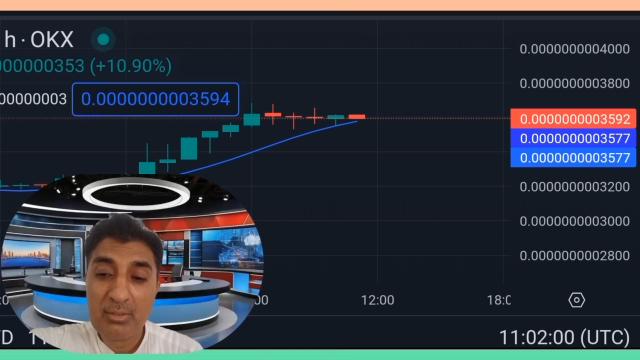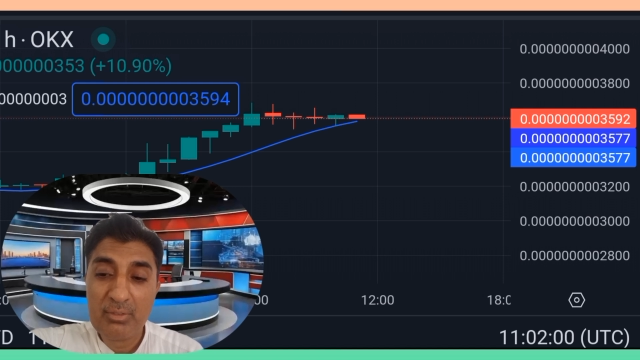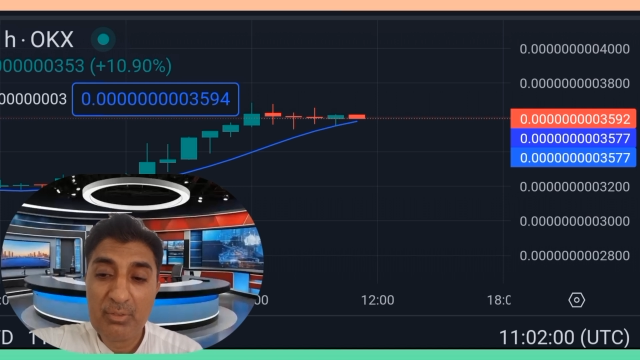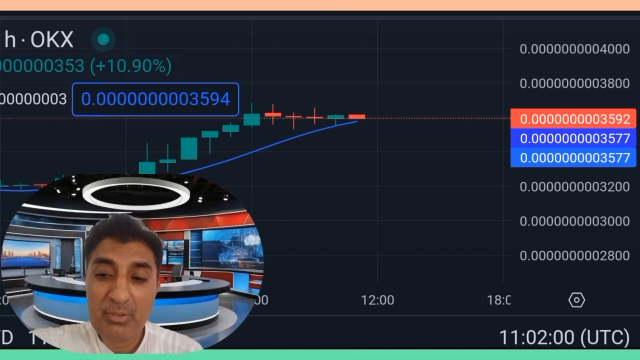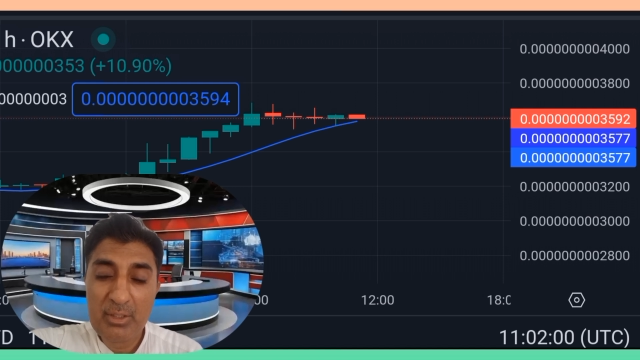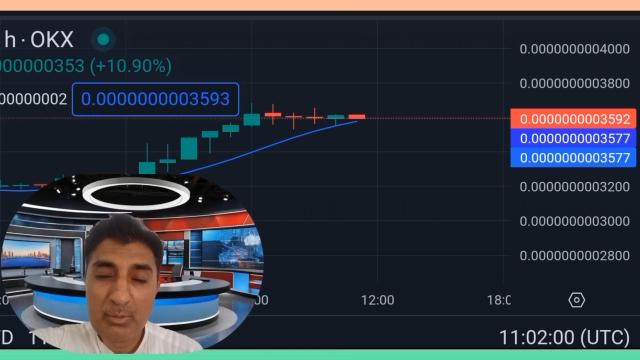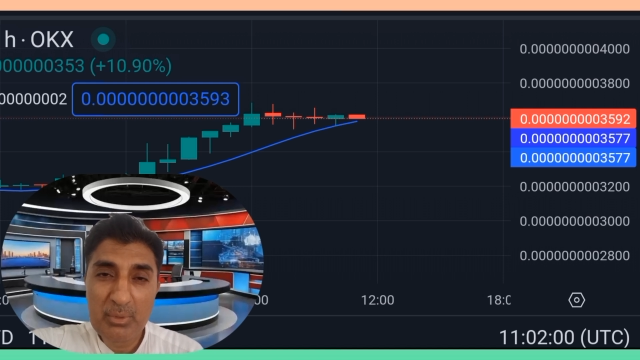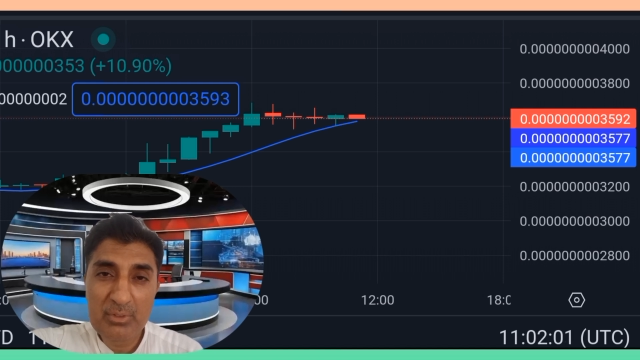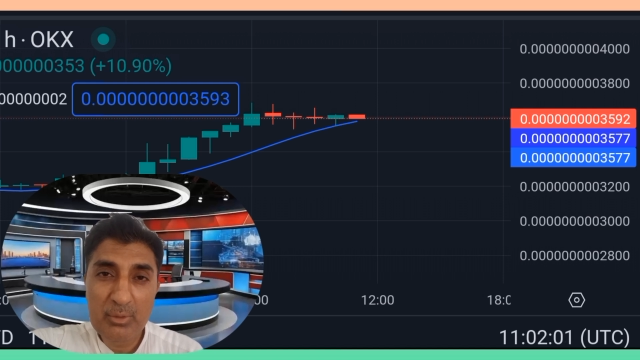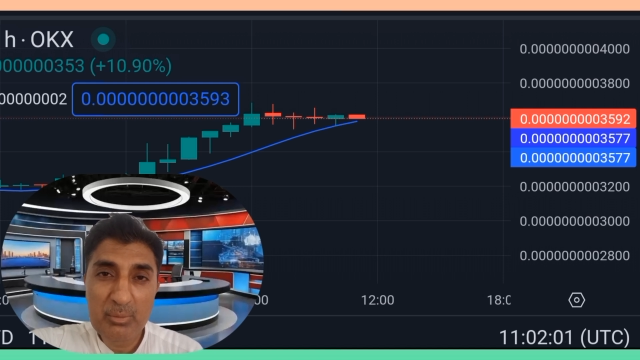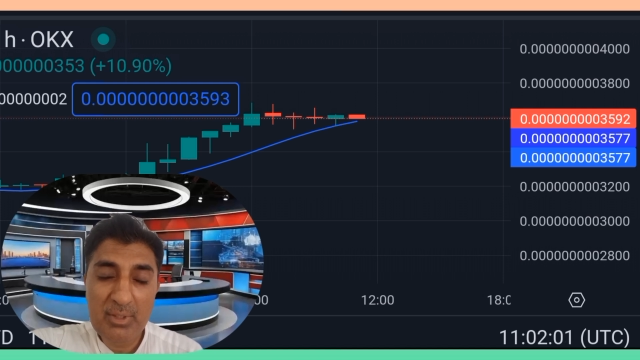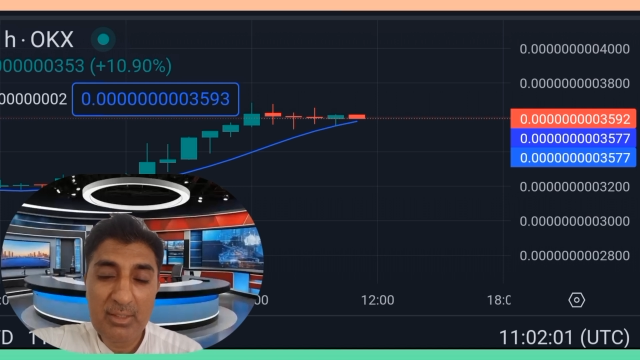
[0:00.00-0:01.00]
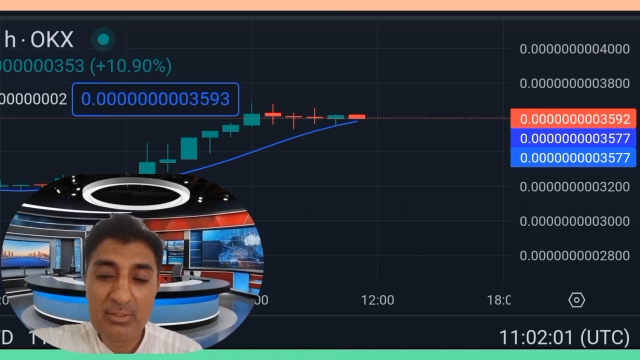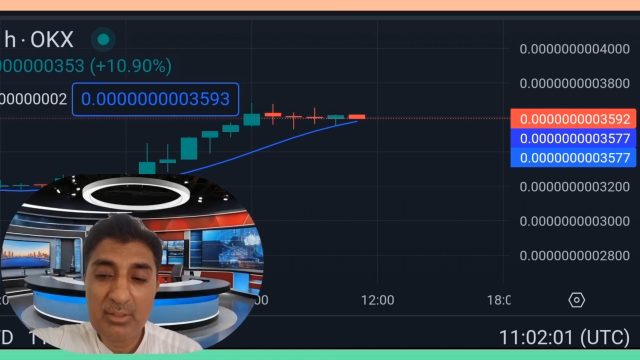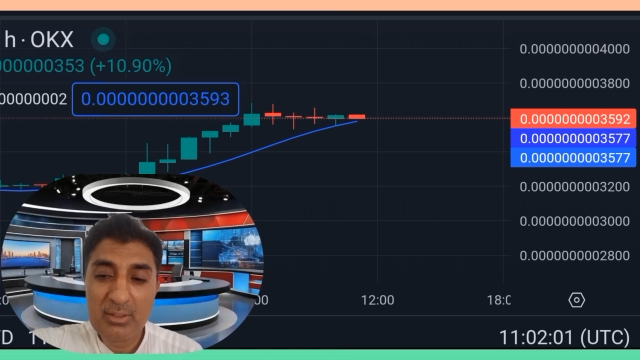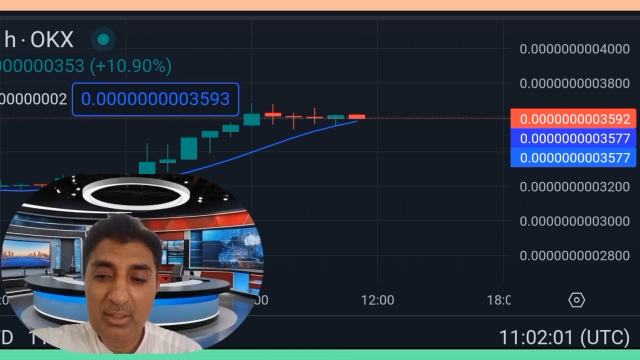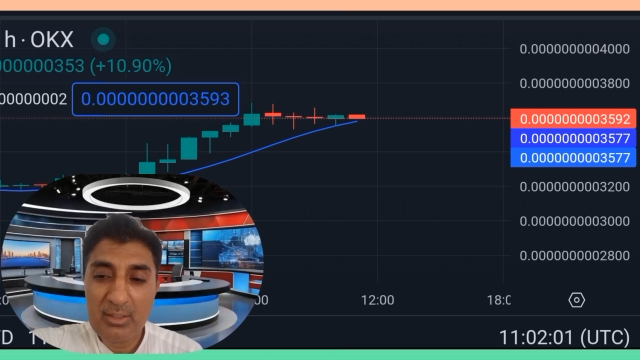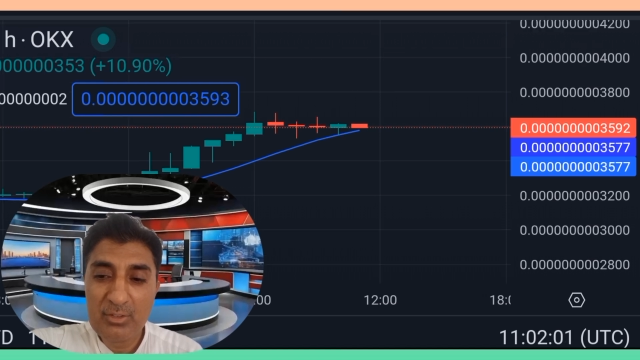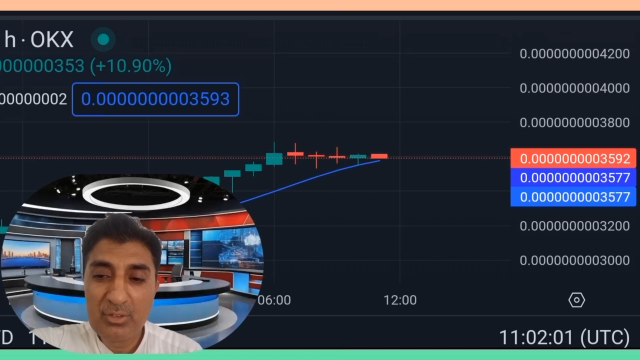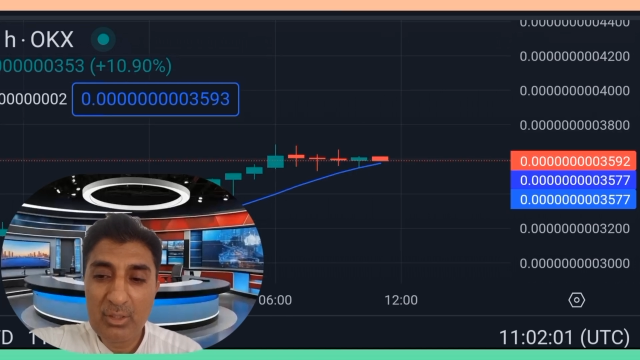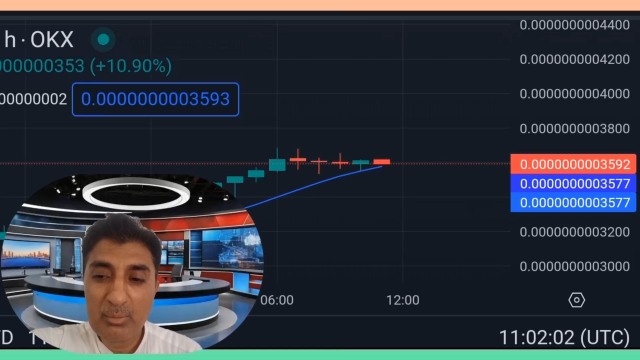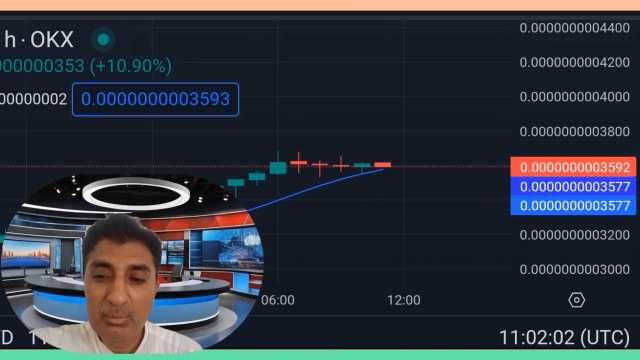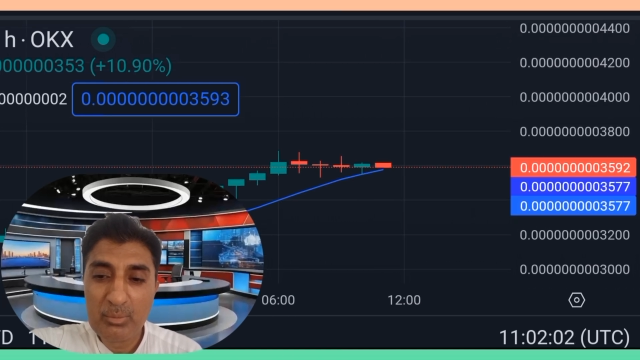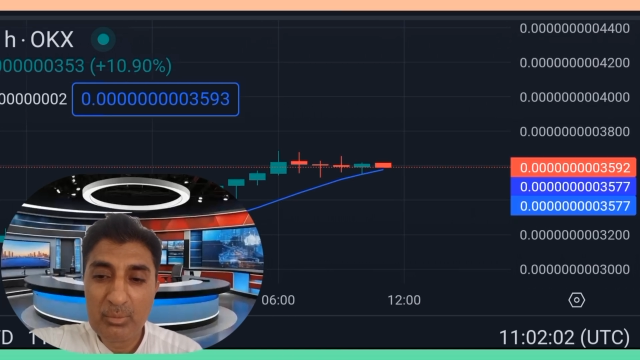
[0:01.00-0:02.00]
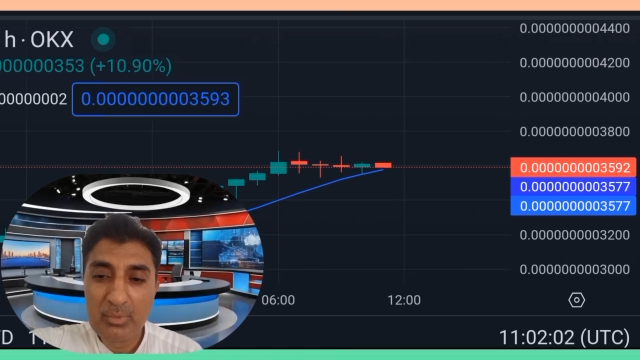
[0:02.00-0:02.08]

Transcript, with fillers: 15% price increase jump.